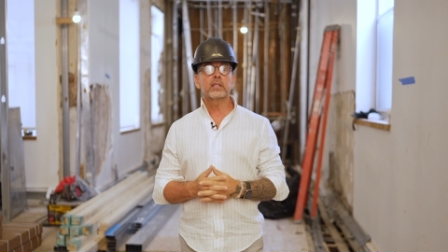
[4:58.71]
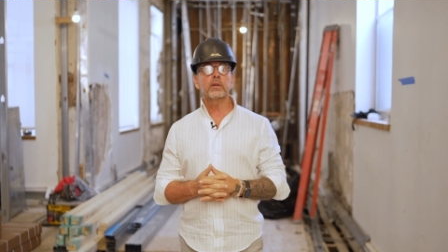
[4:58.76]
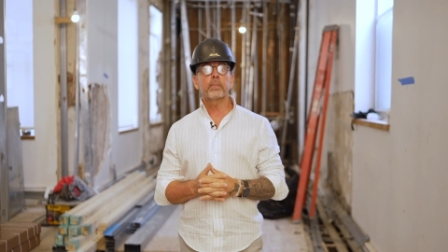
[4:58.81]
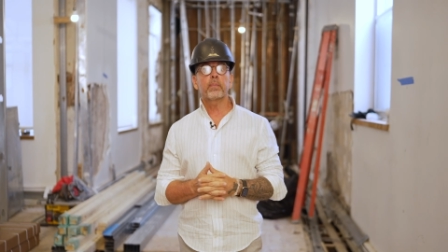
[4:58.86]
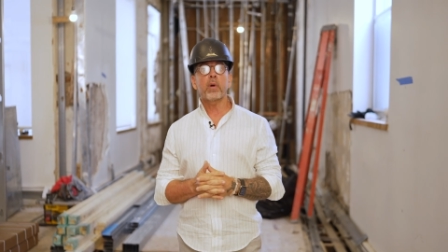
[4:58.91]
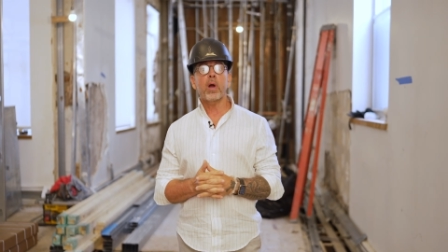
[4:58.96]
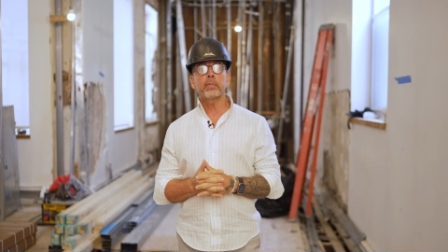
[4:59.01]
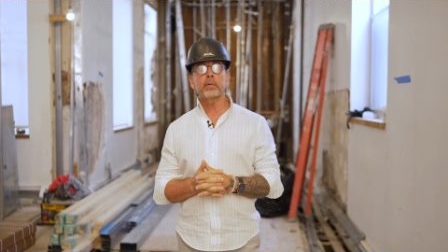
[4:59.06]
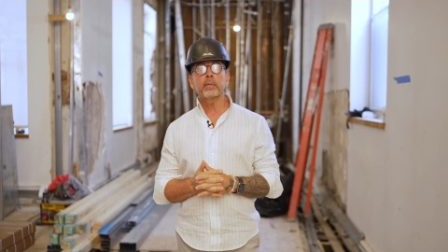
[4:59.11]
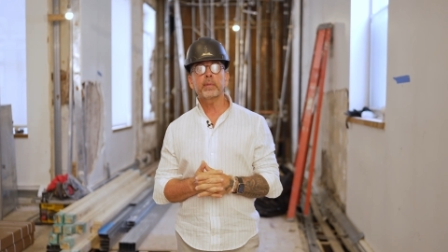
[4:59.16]
you
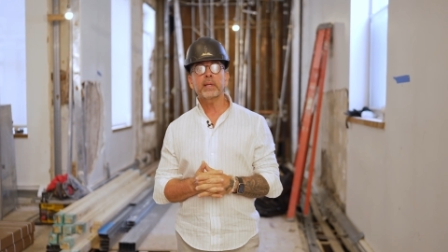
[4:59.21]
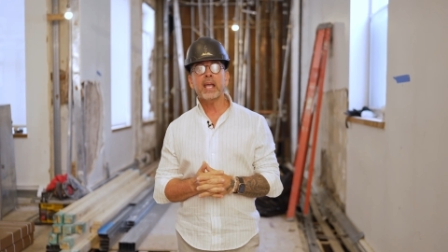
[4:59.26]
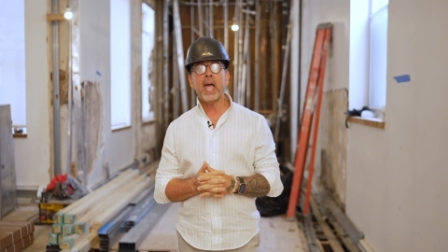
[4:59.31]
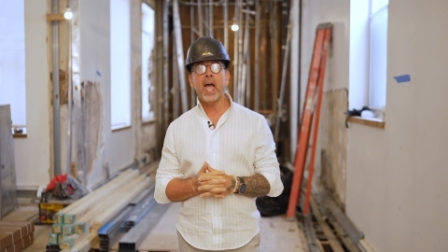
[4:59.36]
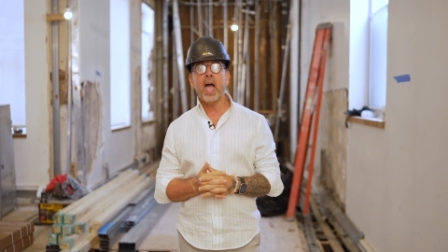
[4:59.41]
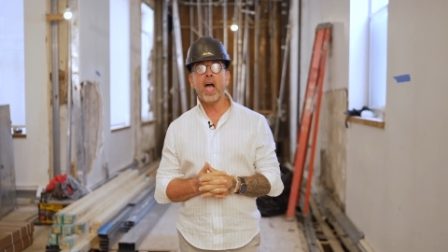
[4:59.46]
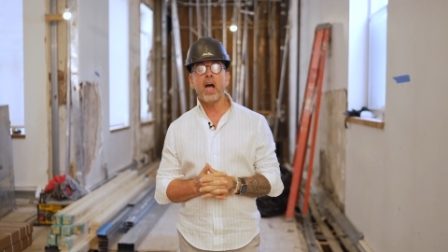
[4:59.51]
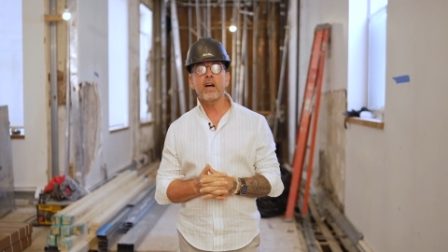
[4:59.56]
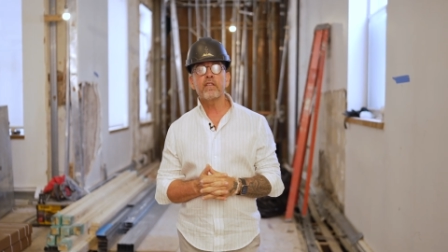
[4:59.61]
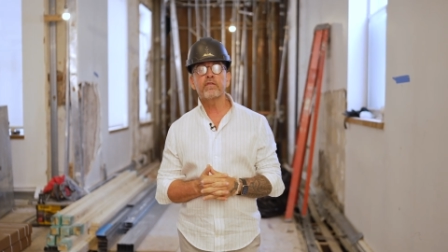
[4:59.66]
probably
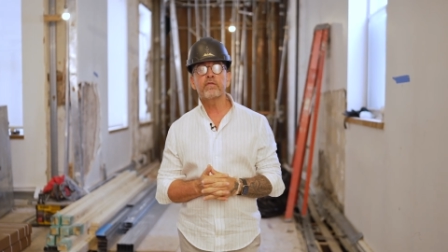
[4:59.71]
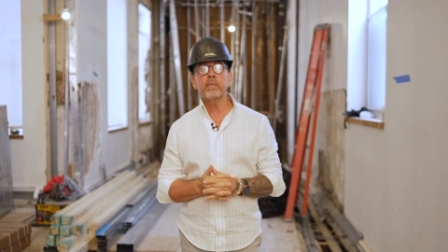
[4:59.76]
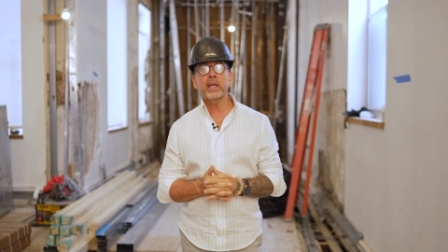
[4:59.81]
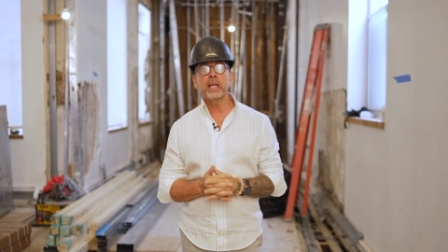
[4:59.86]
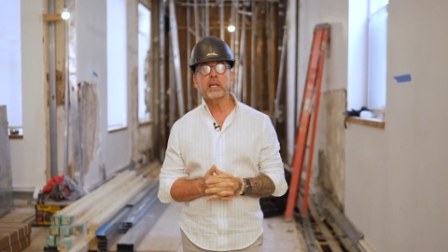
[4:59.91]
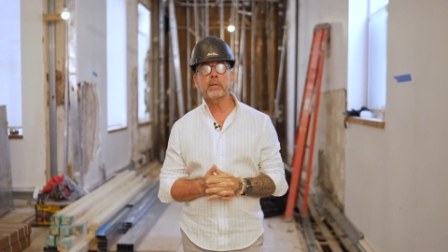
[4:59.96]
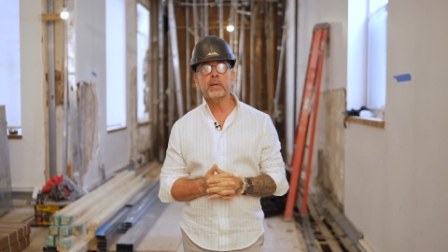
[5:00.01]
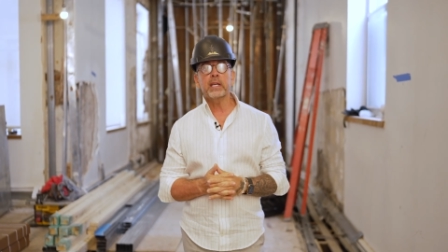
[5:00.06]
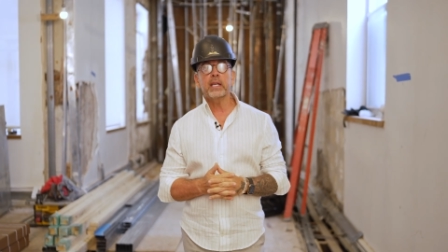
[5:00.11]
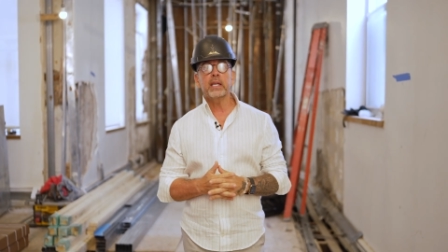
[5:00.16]
have
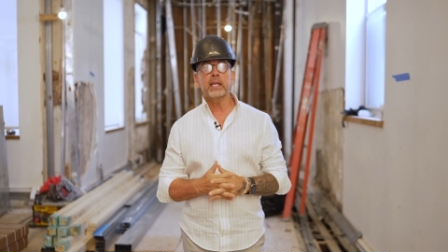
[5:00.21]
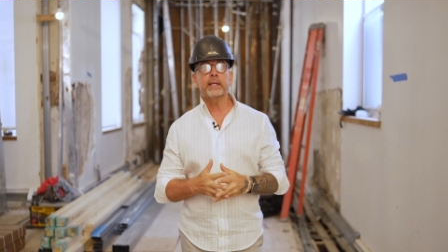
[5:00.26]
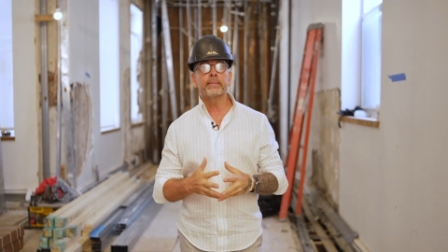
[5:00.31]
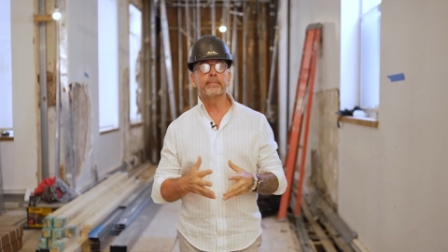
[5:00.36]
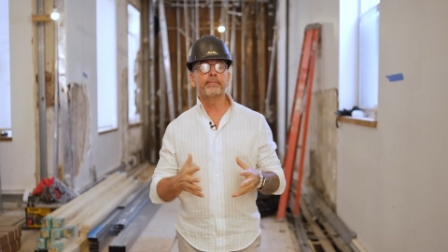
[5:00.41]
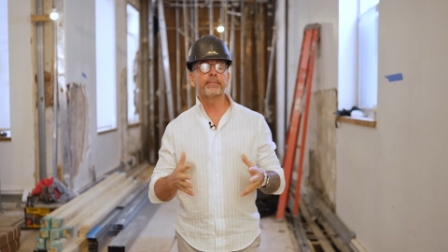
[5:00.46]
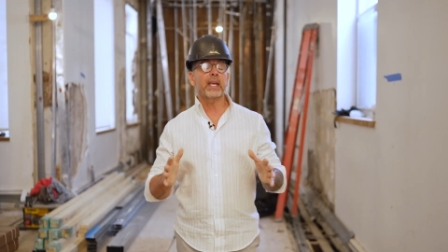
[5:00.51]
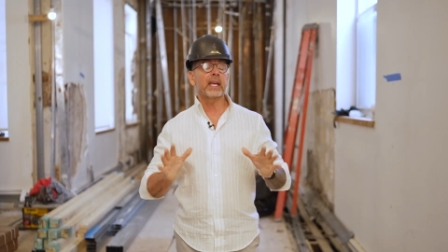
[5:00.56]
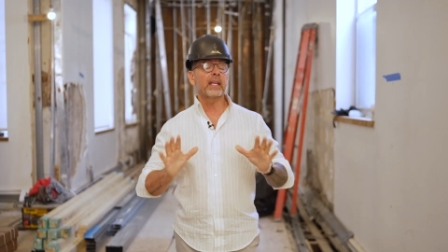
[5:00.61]
maybe,